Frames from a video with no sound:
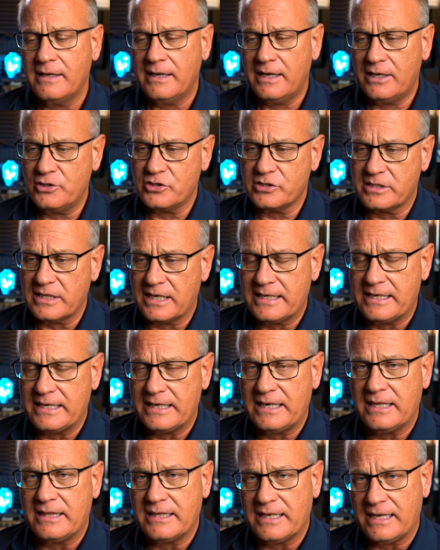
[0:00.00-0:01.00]
And just like
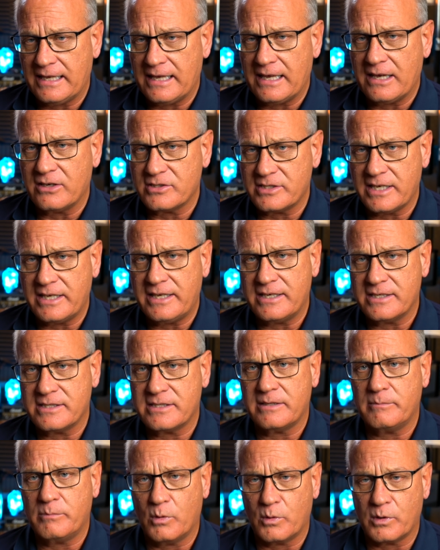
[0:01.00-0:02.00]
anything else, it is
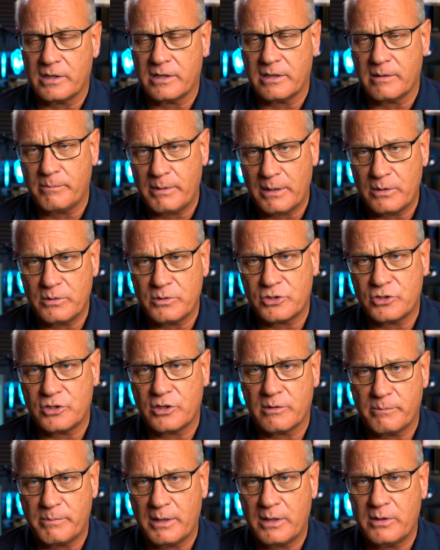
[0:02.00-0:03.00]
important to post
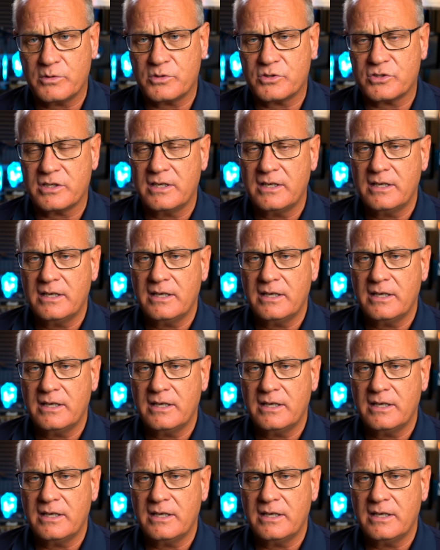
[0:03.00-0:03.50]
your posts